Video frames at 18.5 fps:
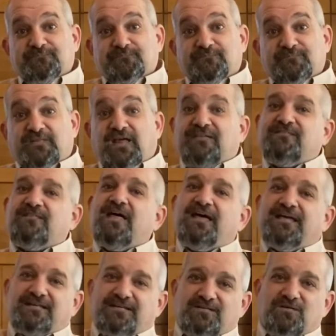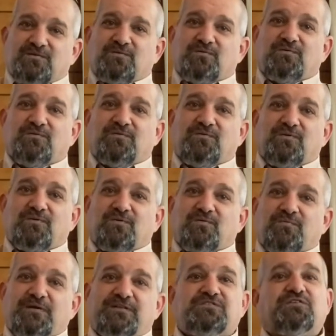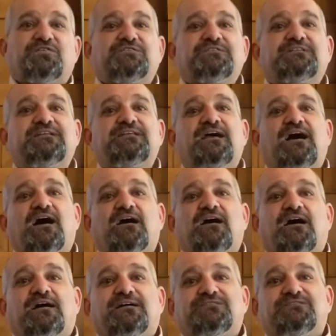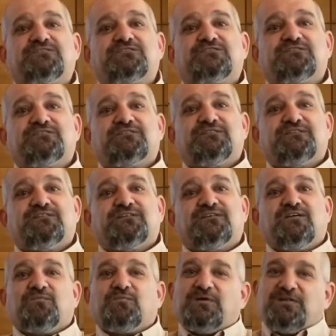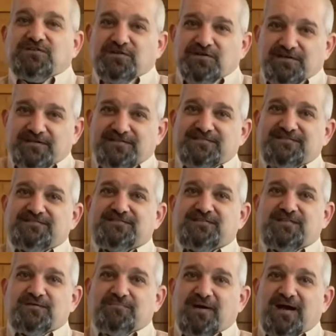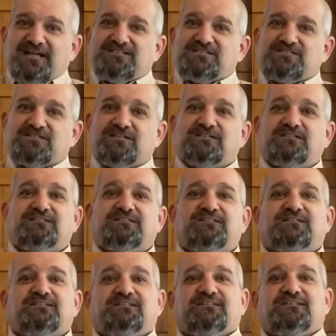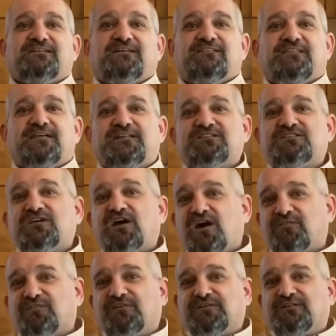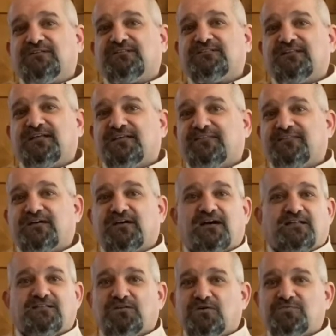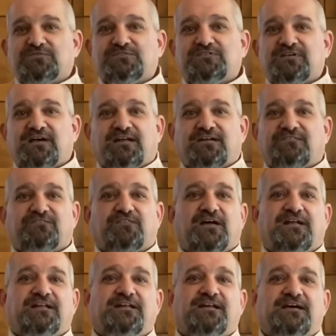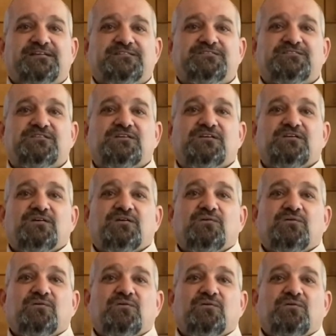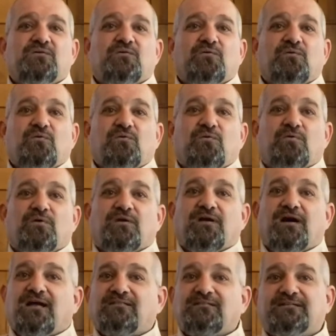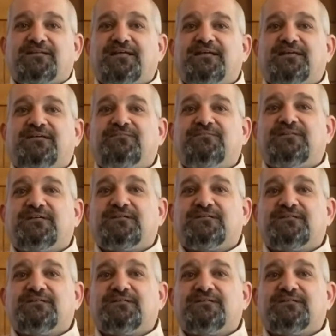And then we turn to Yachatz. We look to the matzah that is covered like the chalot on a Friday night or holiday evening.